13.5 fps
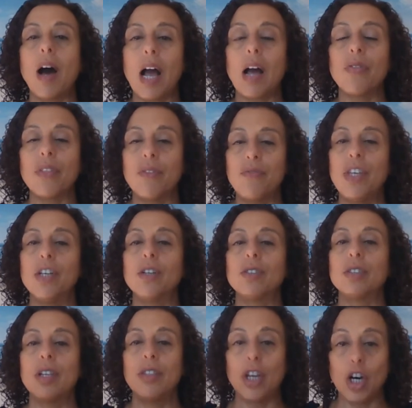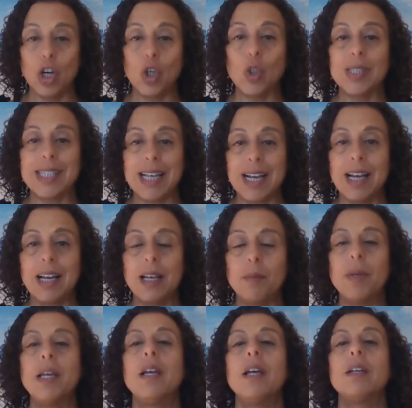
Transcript: on the field the whole time.